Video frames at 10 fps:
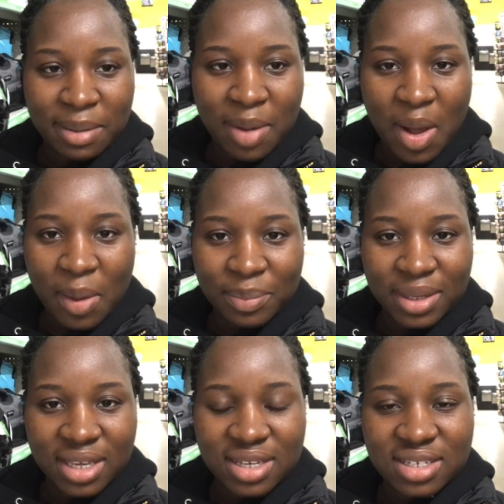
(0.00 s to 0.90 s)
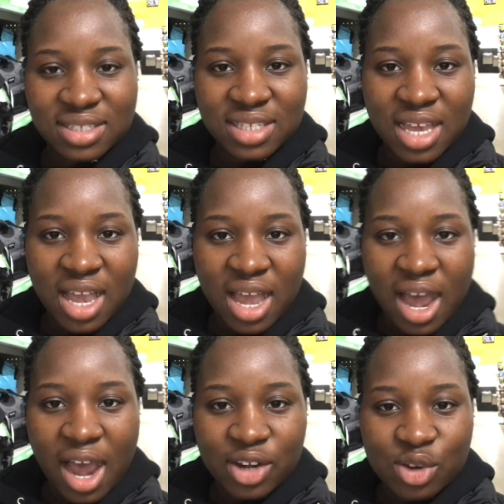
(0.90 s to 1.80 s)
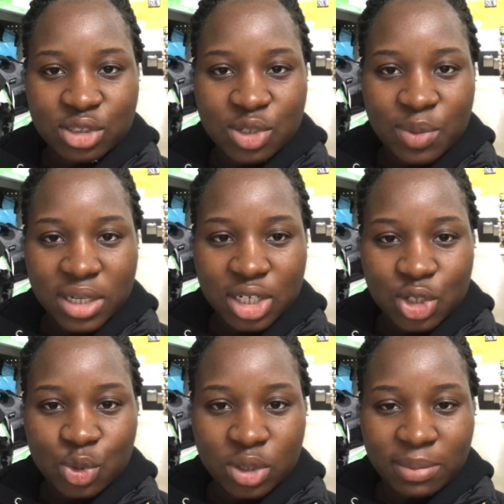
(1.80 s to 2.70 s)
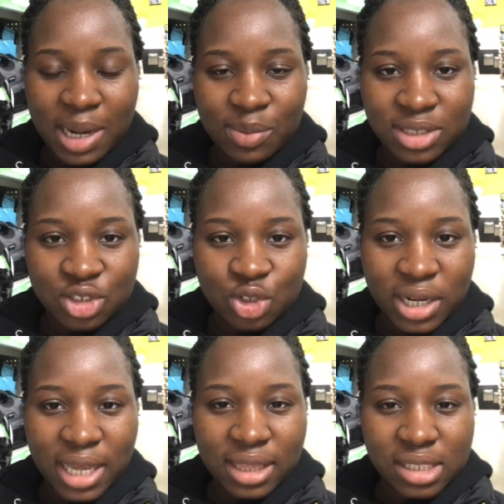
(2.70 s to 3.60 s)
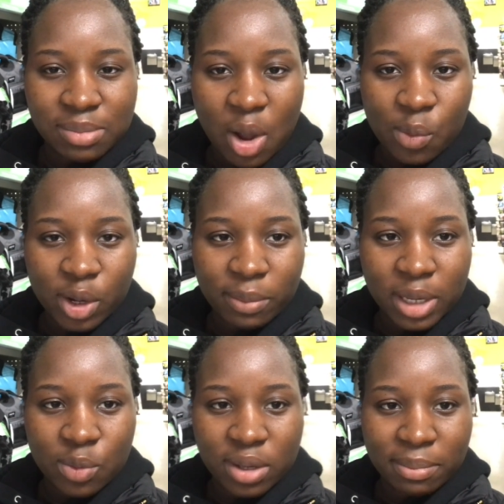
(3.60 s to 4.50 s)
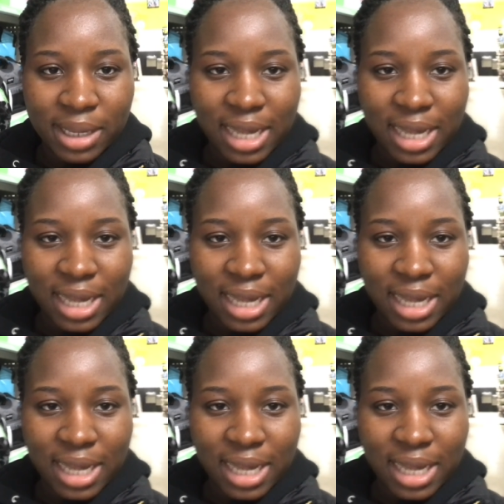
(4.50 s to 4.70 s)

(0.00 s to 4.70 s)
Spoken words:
mom, because I know she wanted a cooler, but I wasn't sure to get the small one or big one, but